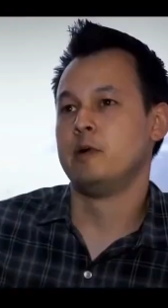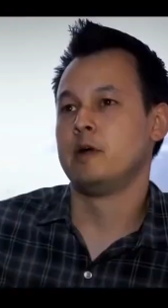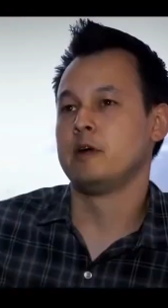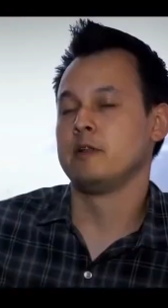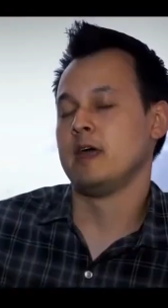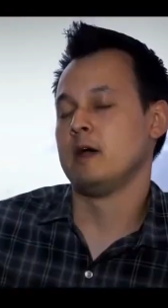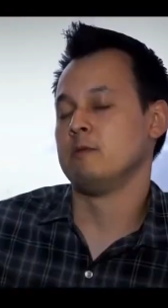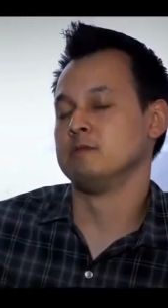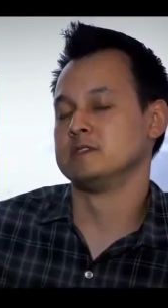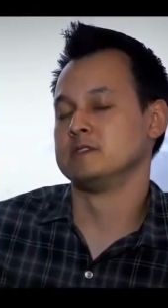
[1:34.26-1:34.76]
Part
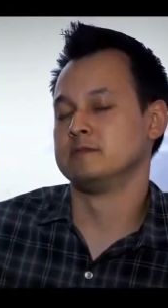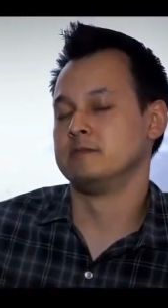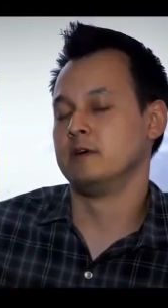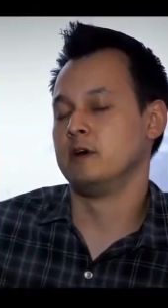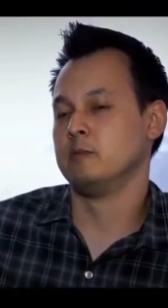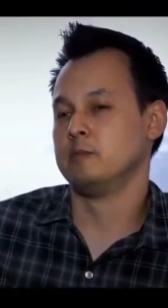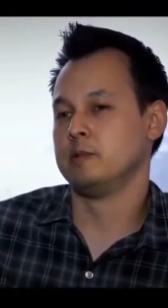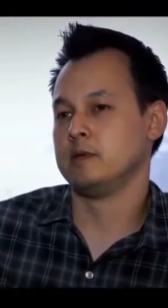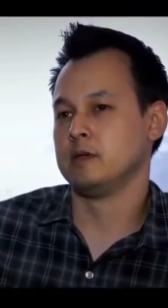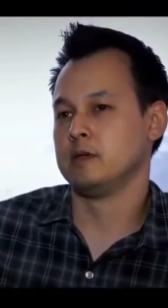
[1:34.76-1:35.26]
of that was
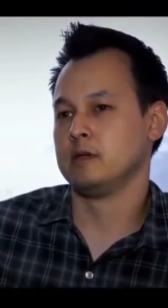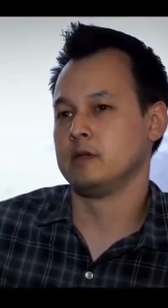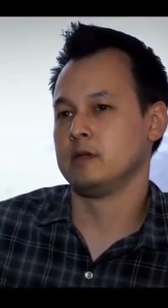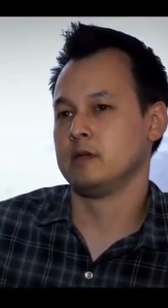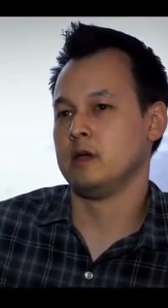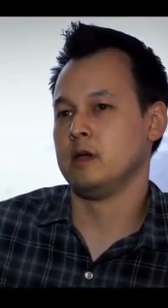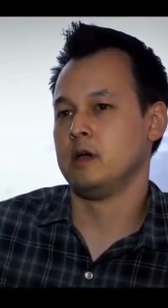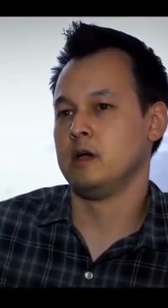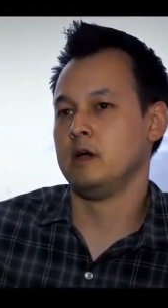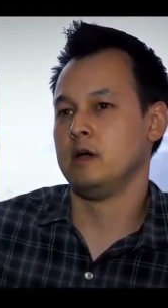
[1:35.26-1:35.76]
developing
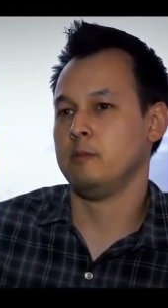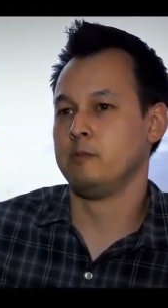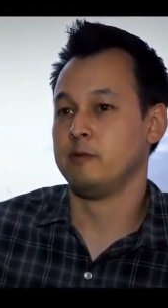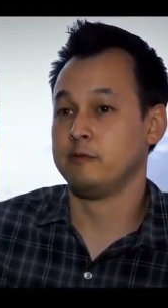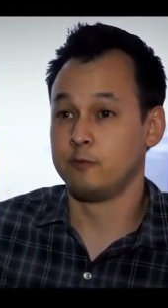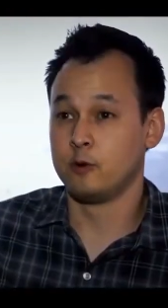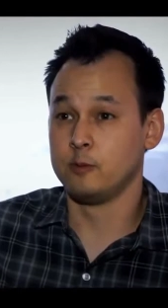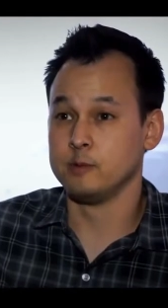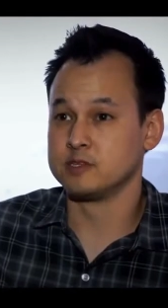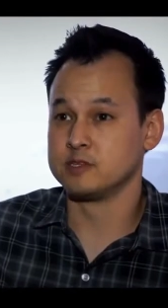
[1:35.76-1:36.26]
a
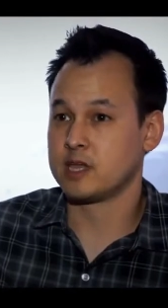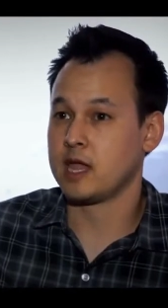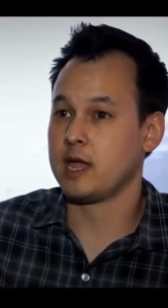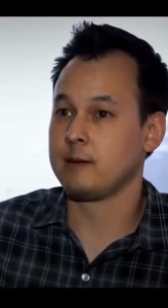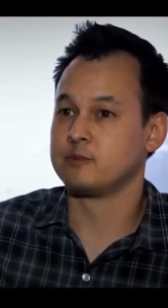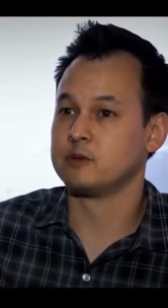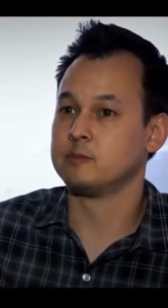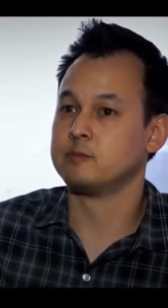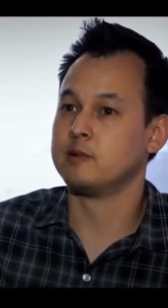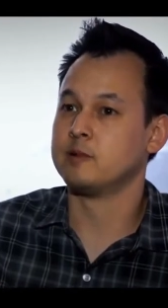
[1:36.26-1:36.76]
performance
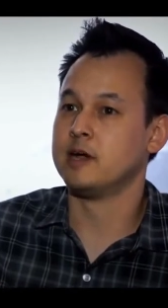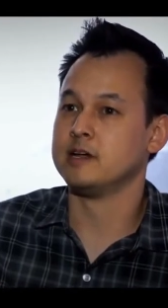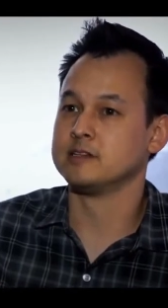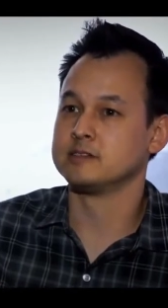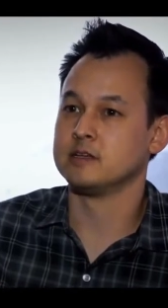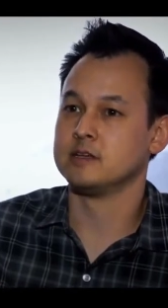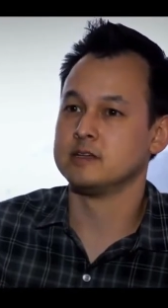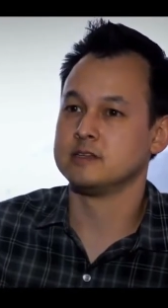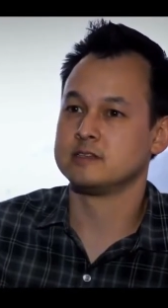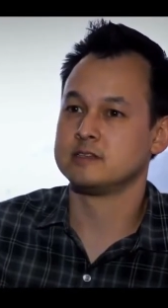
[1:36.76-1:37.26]
capture
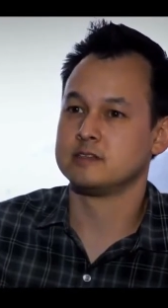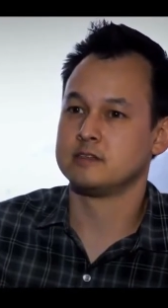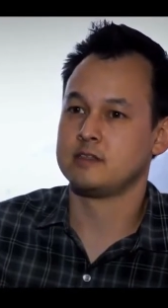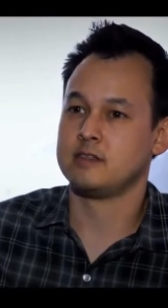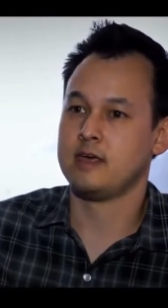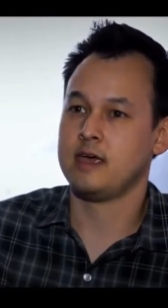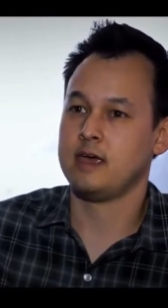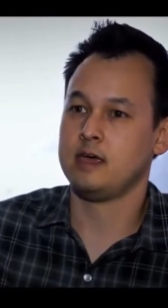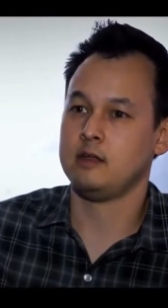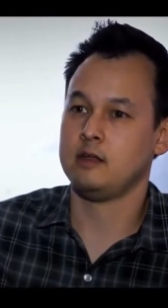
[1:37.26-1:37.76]
process
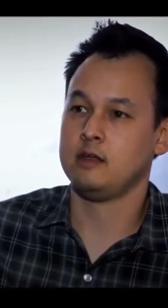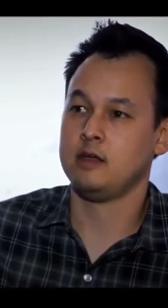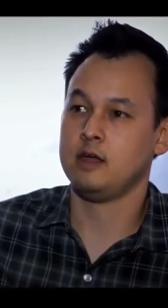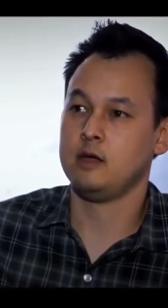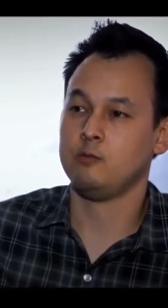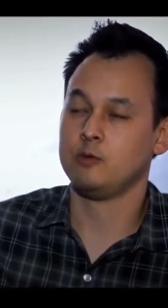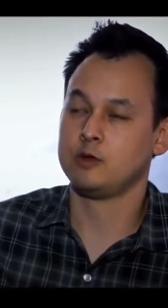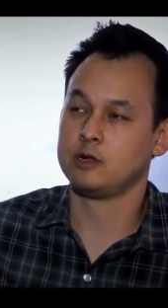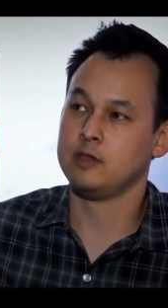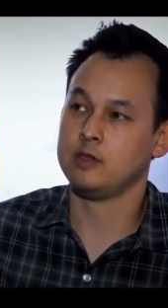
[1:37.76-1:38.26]
that
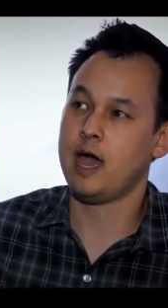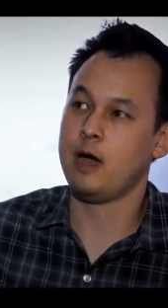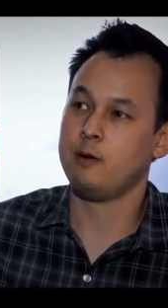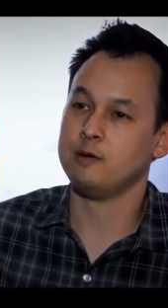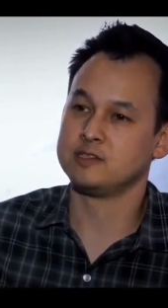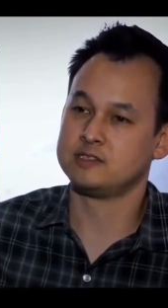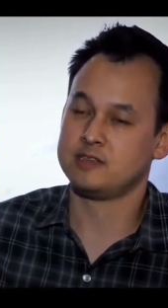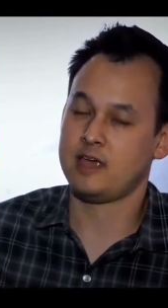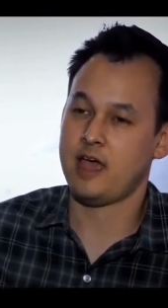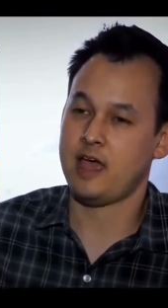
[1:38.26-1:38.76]
would allow
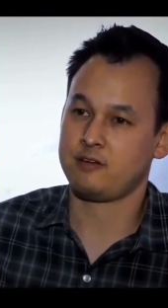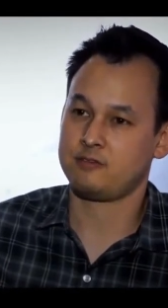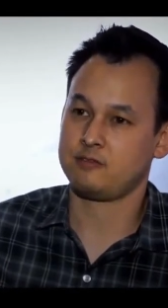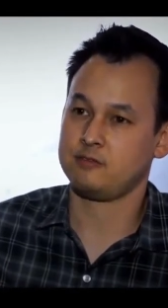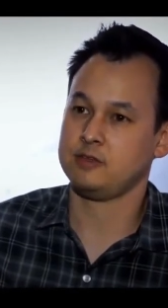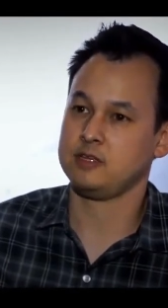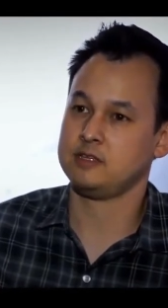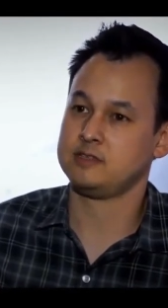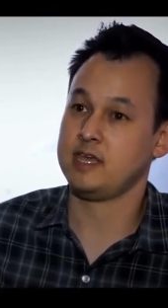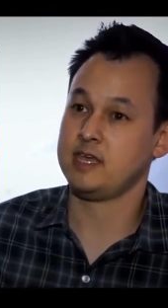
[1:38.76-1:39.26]
us to
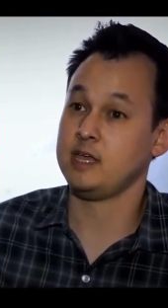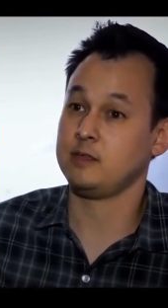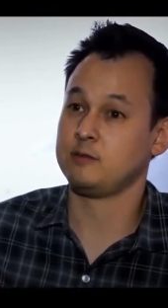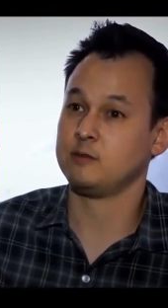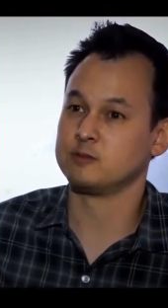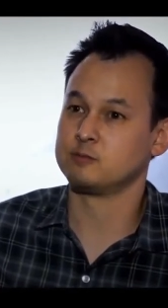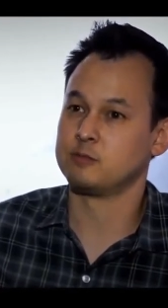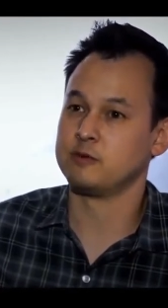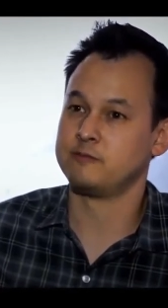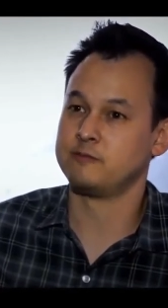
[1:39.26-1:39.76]
actually take
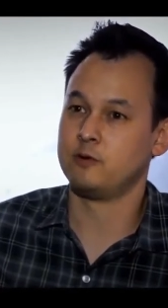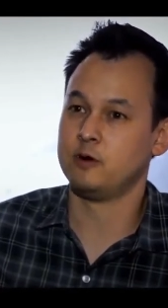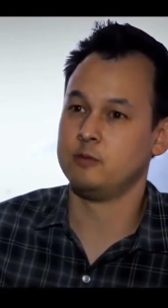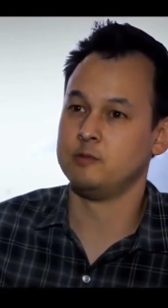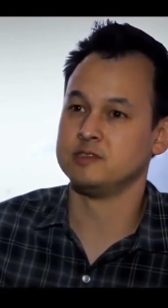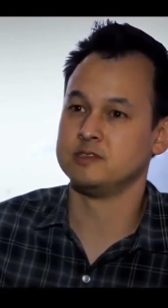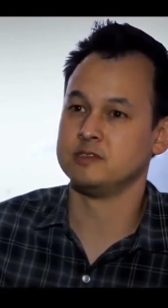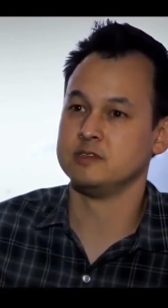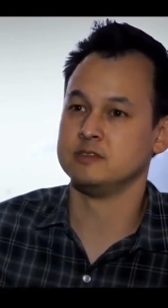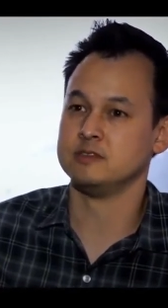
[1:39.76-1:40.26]
those
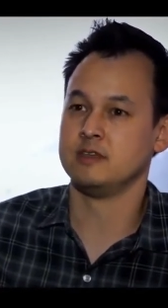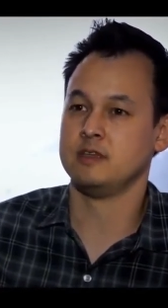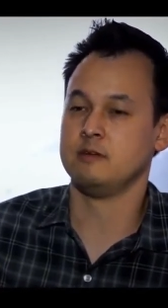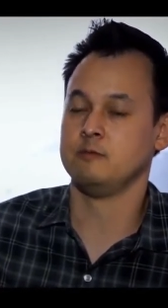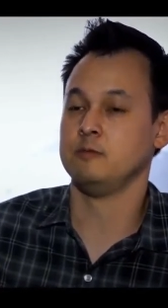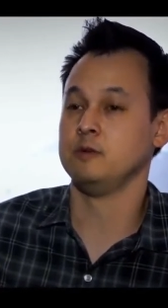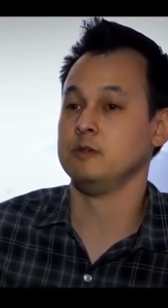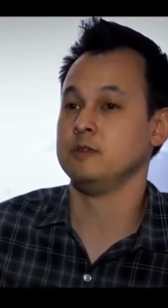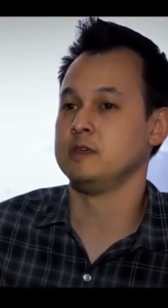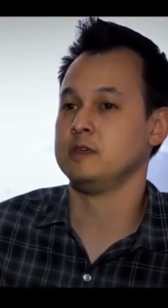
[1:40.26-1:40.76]
performances
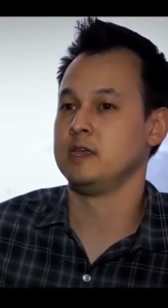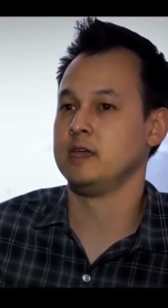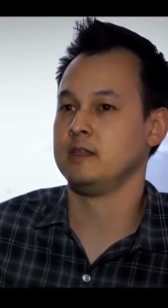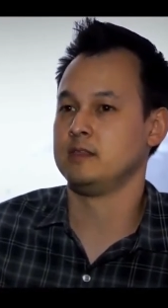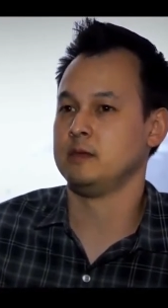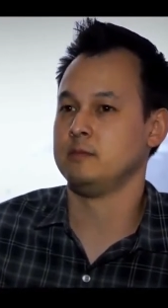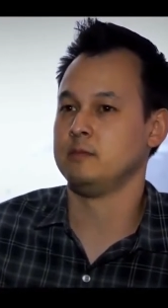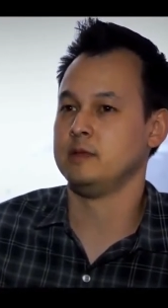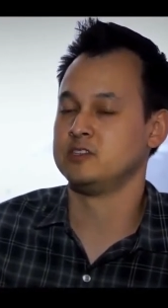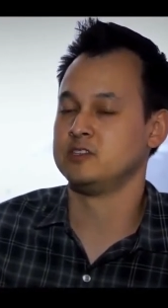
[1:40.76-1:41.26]
and really
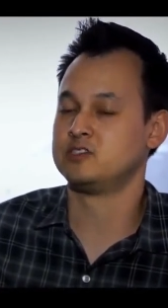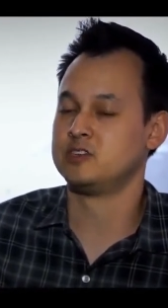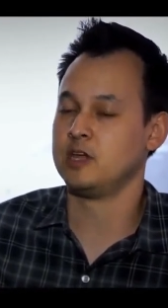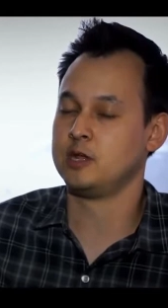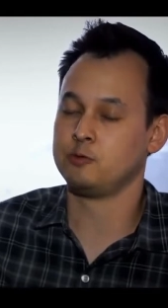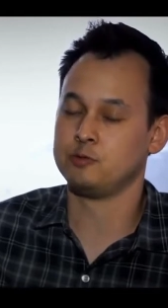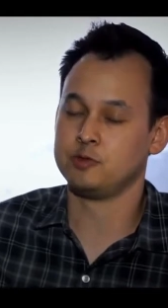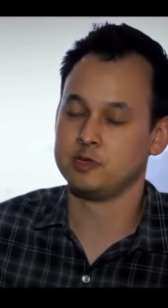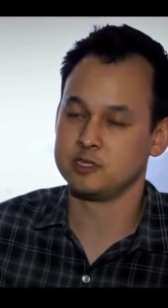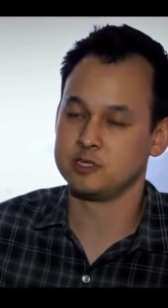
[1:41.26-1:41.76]
get them as
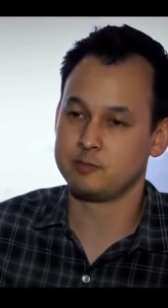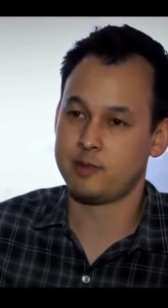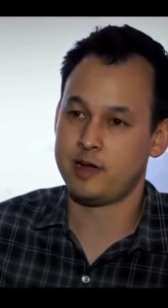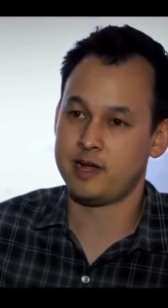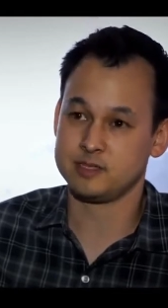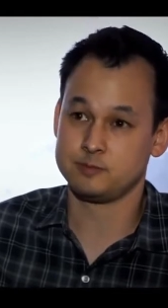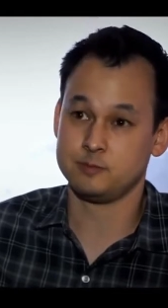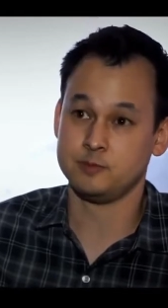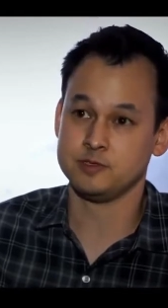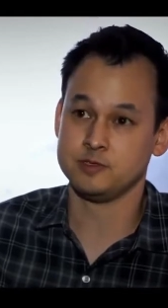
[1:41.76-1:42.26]
genuinely as
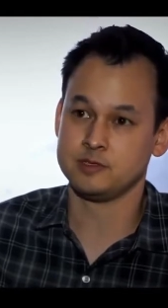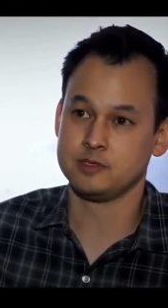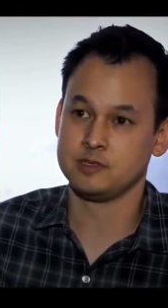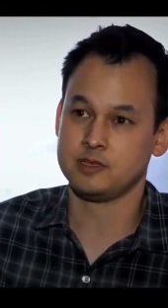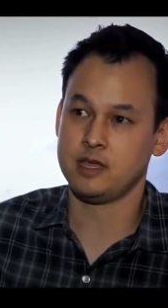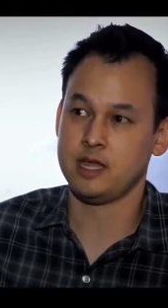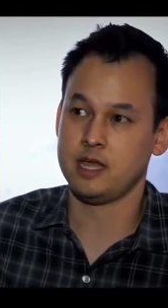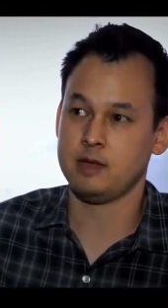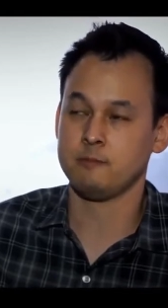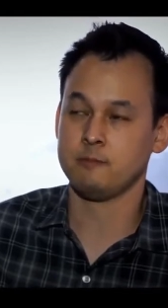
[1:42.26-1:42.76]
possible into the
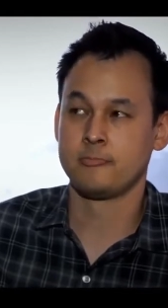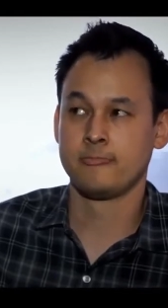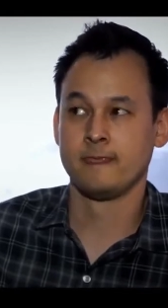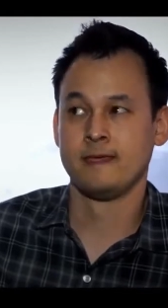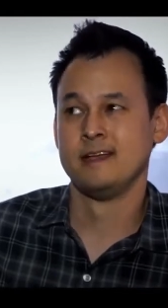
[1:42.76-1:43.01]
game.